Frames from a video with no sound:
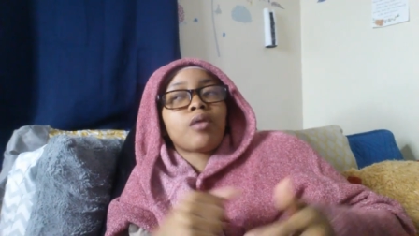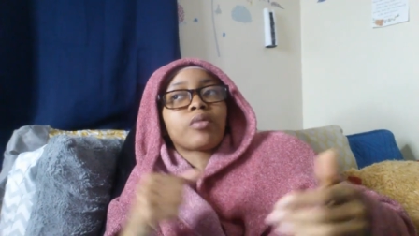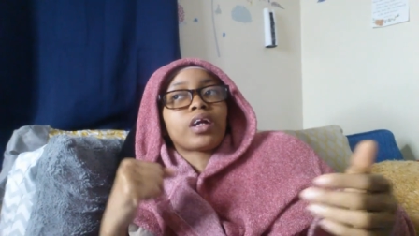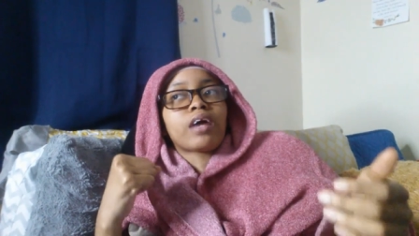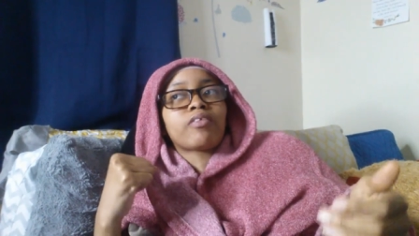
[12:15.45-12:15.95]

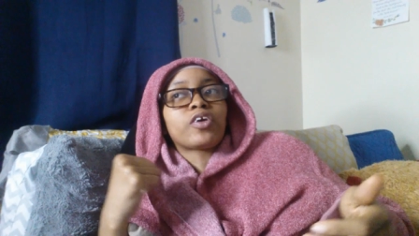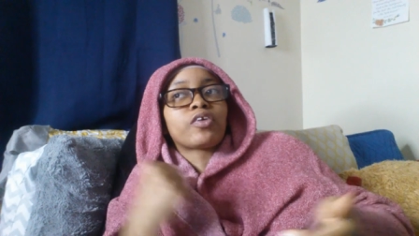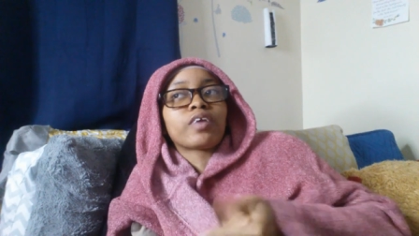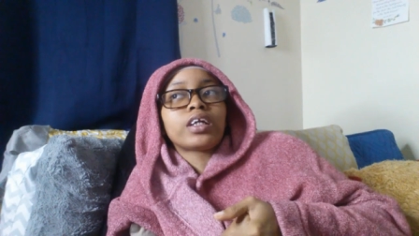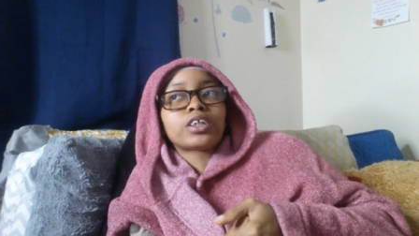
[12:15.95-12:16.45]
I'm going to have the
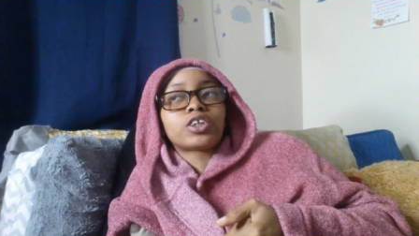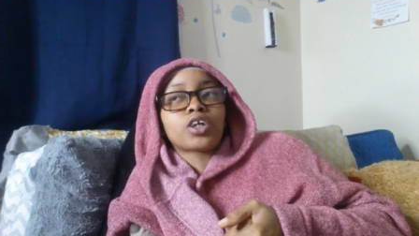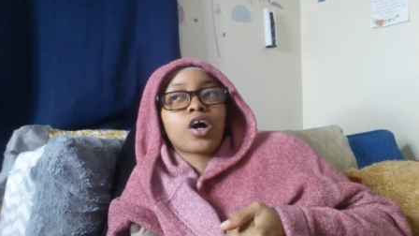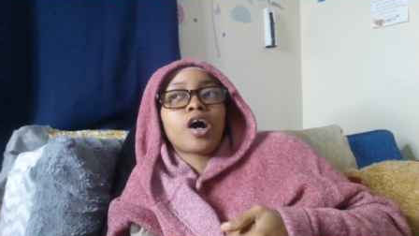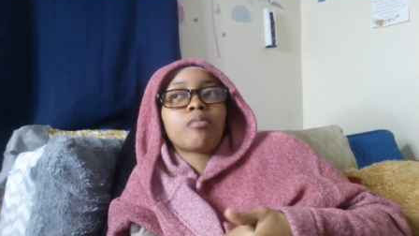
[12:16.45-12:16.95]
greatest
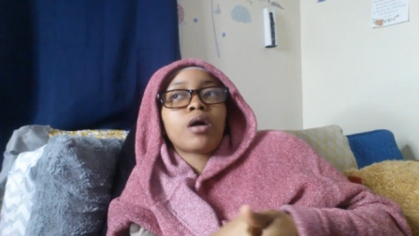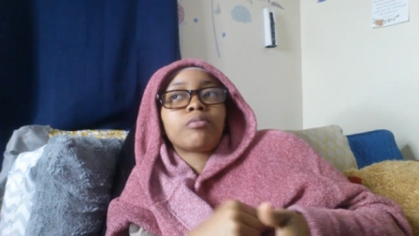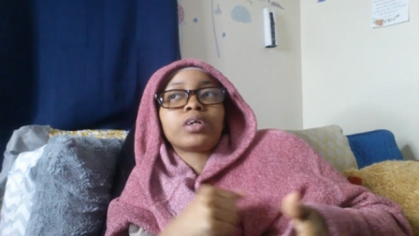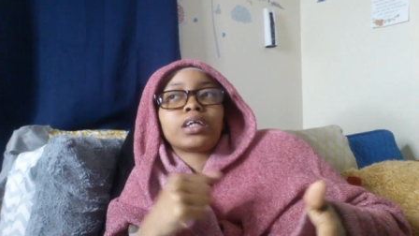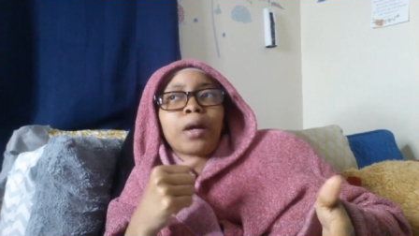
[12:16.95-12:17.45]
job. I'm
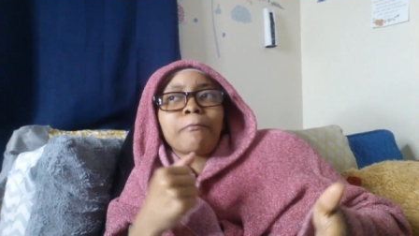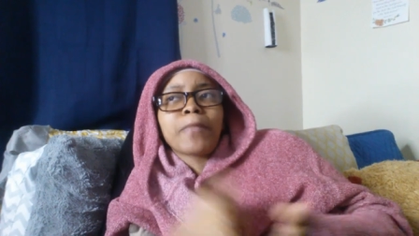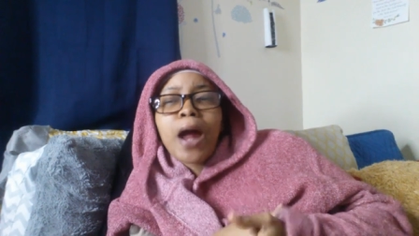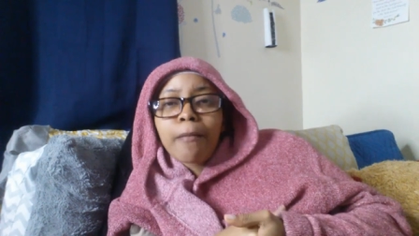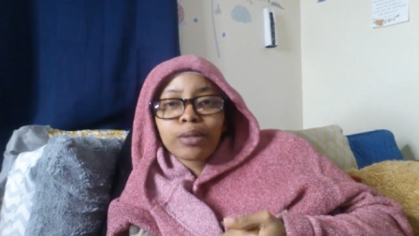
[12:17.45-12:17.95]
going to get
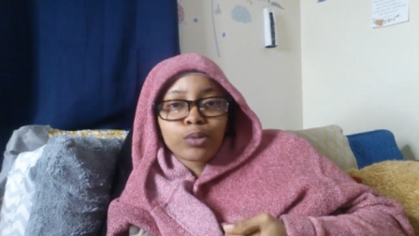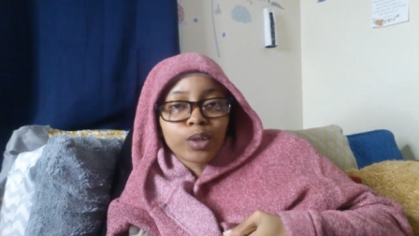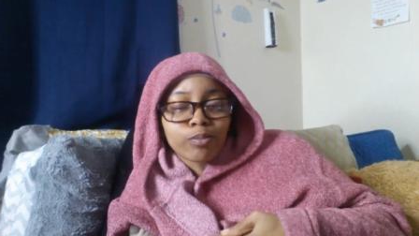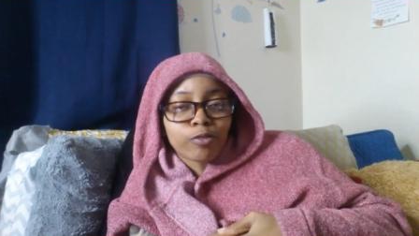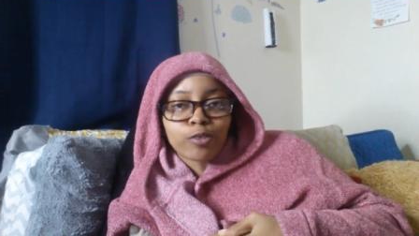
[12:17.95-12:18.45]
married
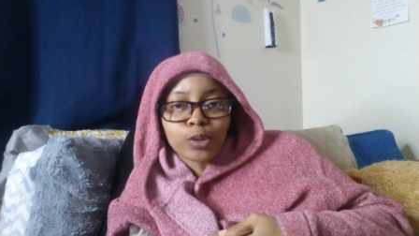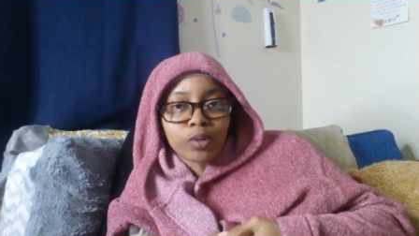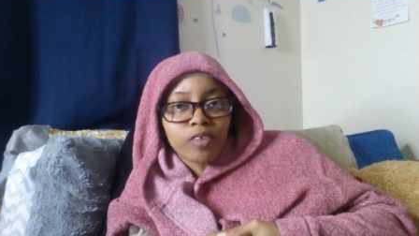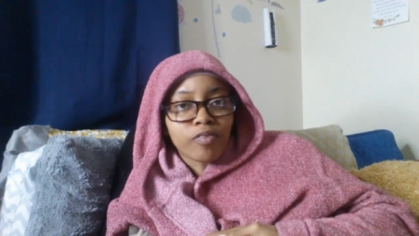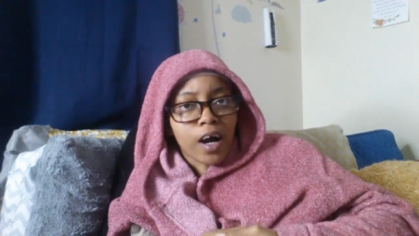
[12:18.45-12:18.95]
before
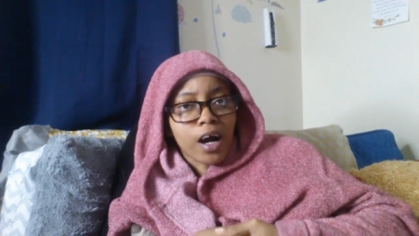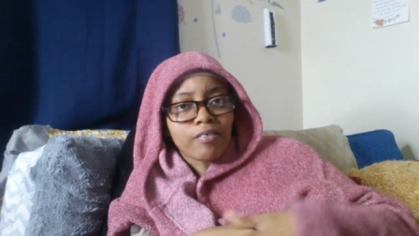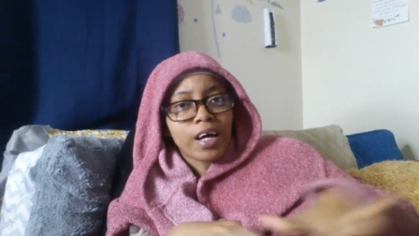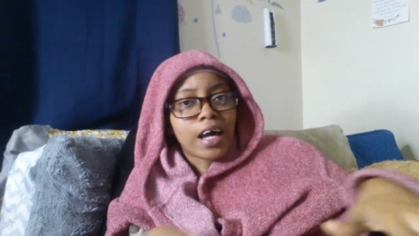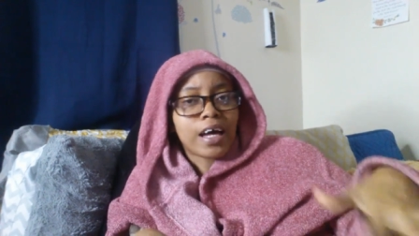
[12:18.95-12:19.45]

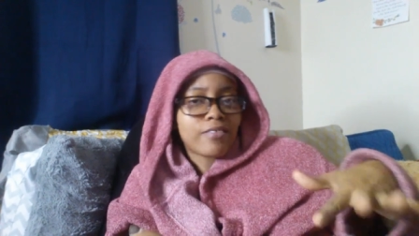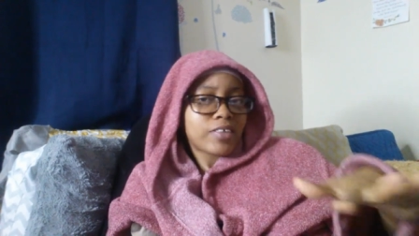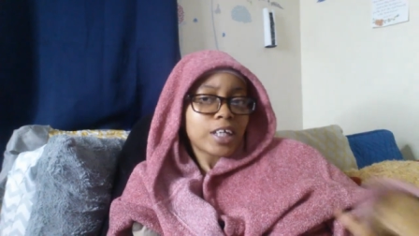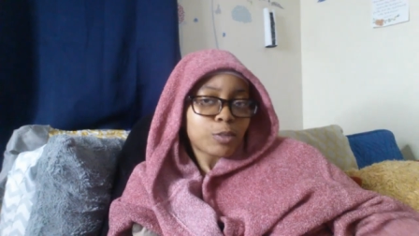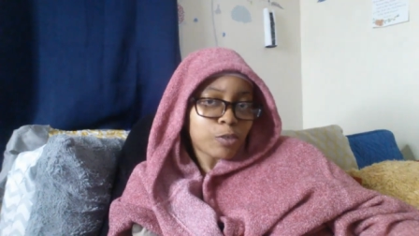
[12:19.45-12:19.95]
25,
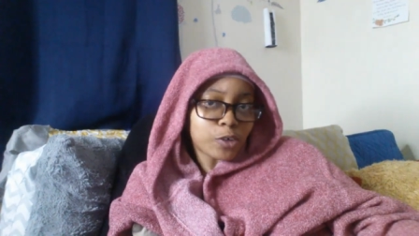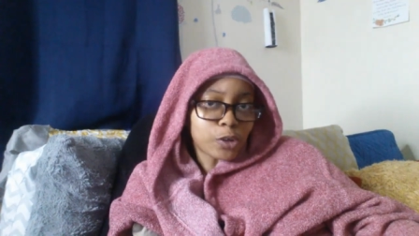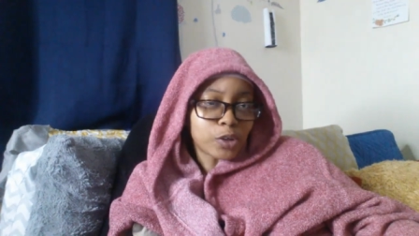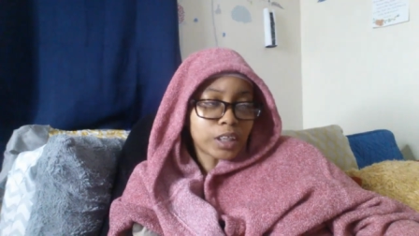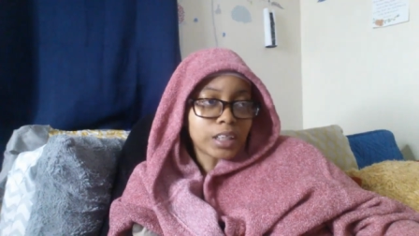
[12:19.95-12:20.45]
have kids before
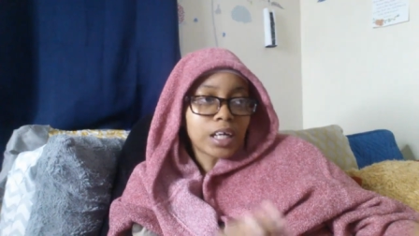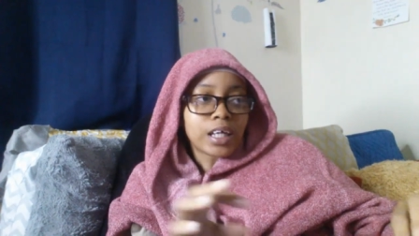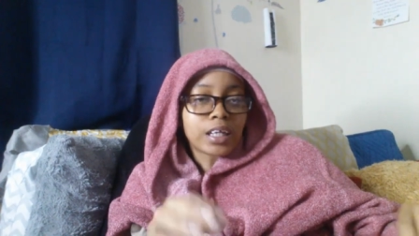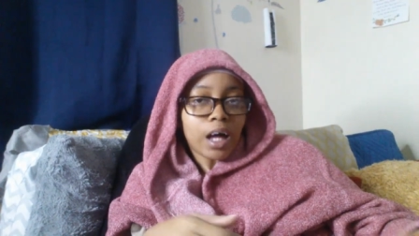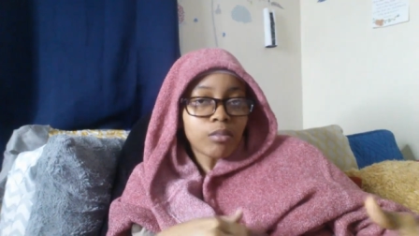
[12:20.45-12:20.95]
30.
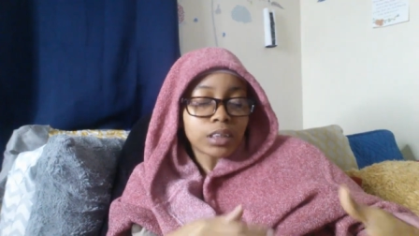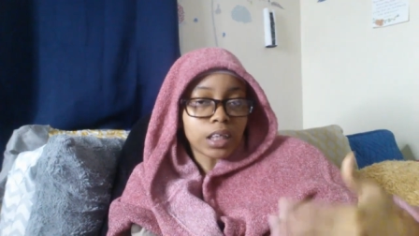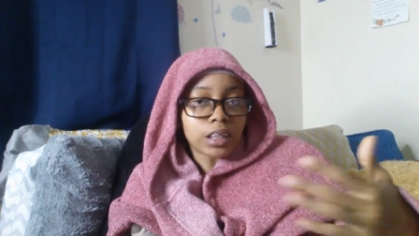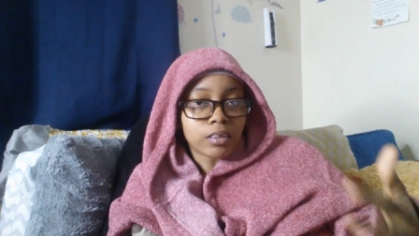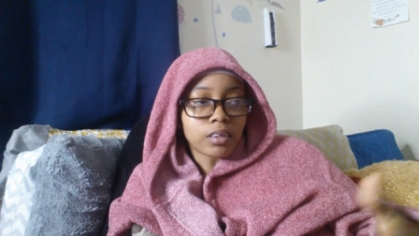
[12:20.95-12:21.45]
That was
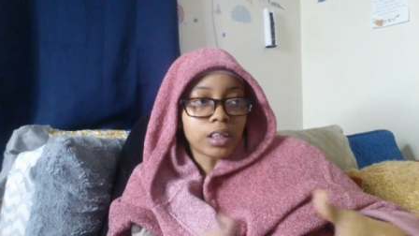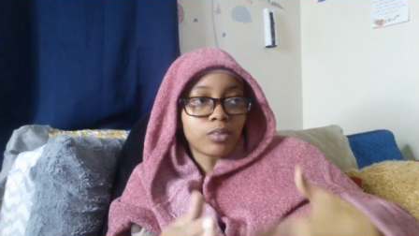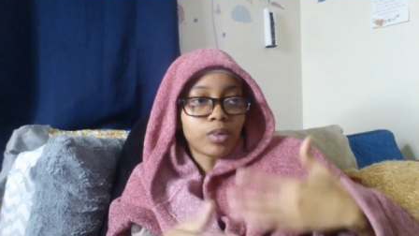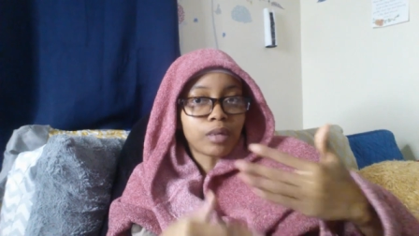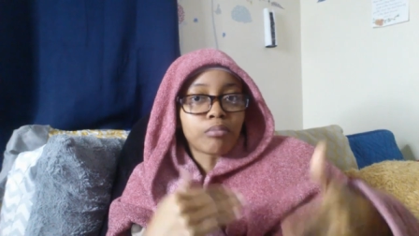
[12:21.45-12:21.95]
like
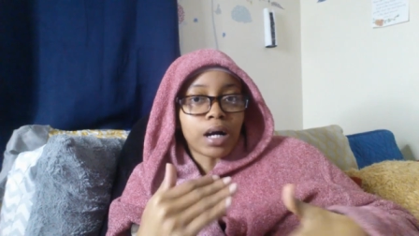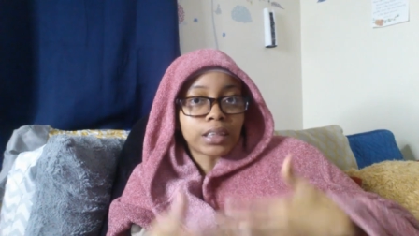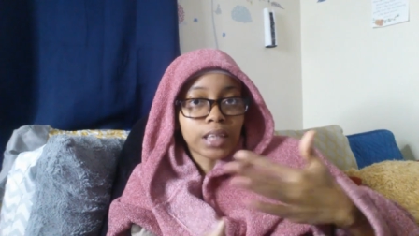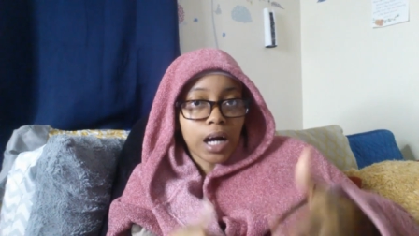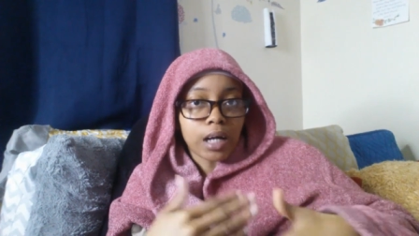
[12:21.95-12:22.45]
literally what my
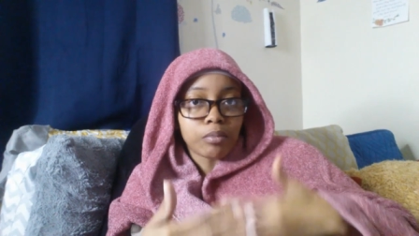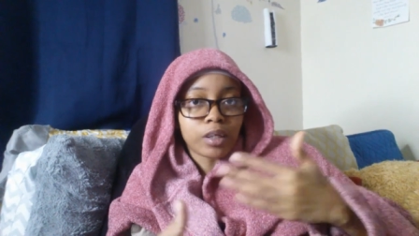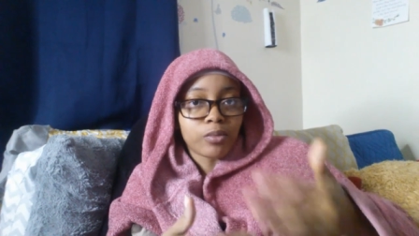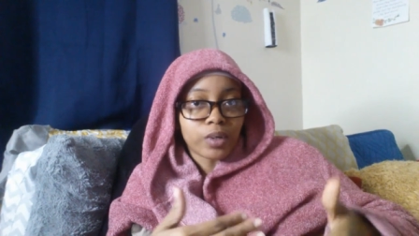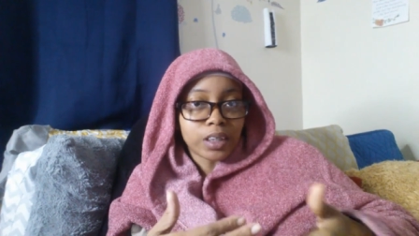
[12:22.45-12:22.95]

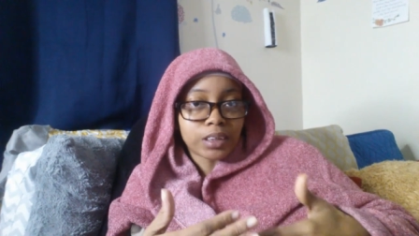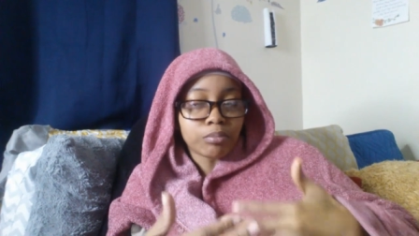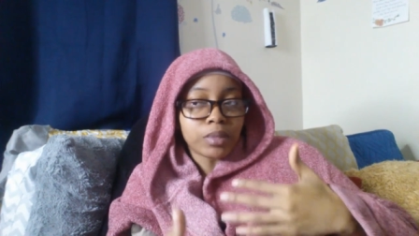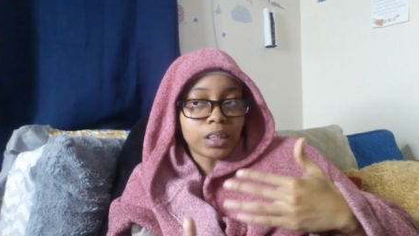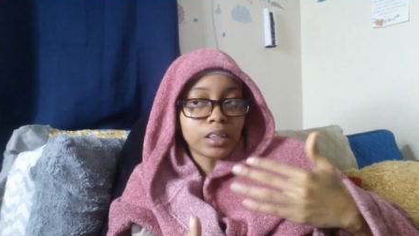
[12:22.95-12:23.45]
timing was,
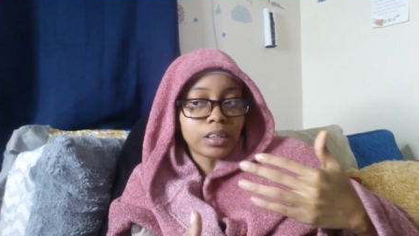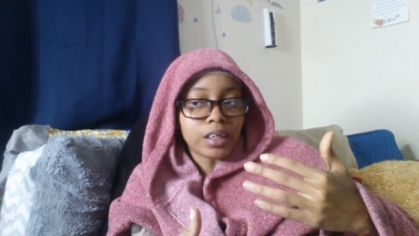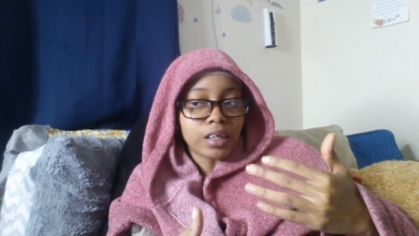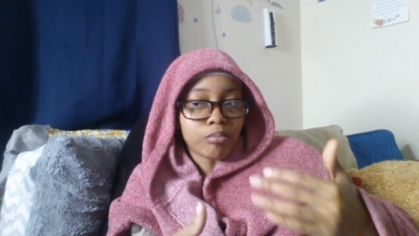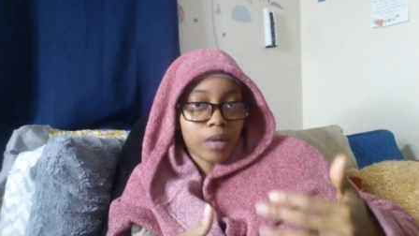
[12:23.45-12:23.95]
me
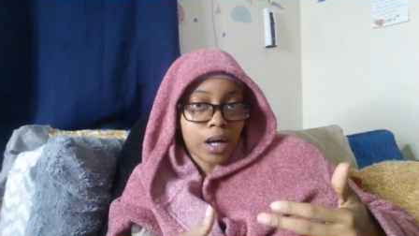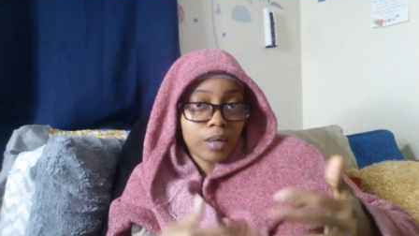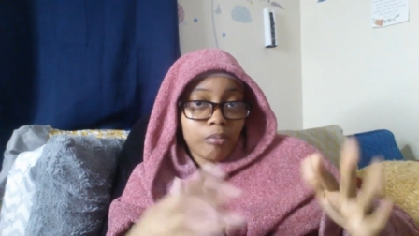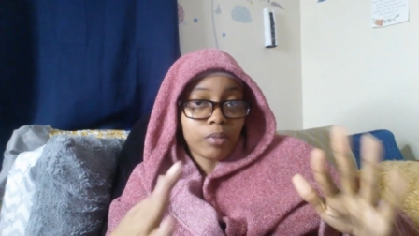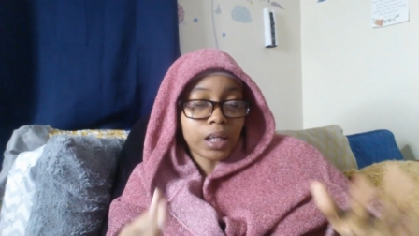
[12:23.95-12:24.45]
and
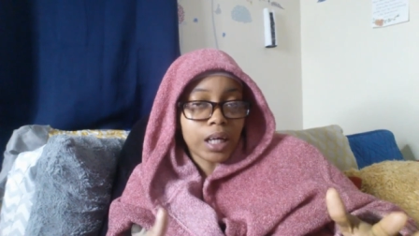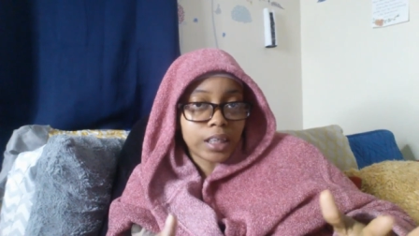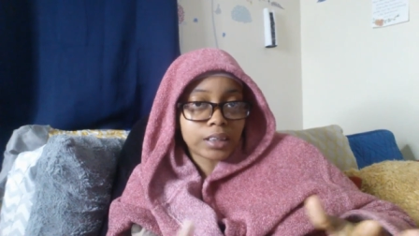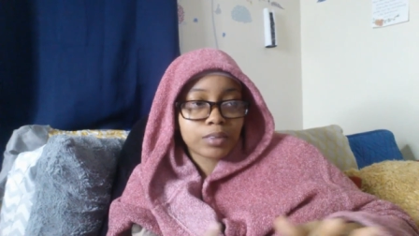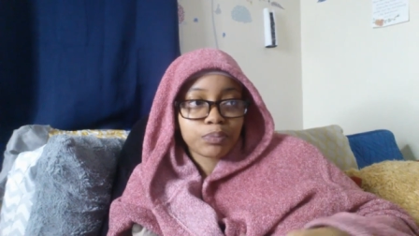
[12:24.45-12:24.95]
my
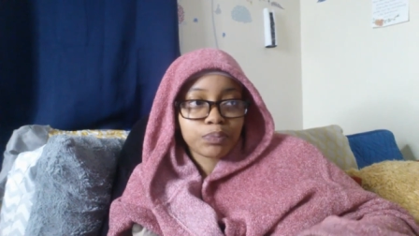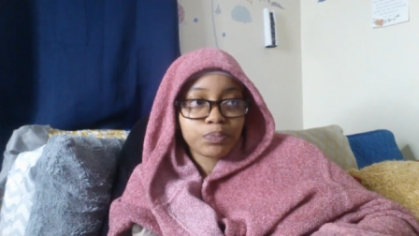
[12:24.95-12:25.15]
plans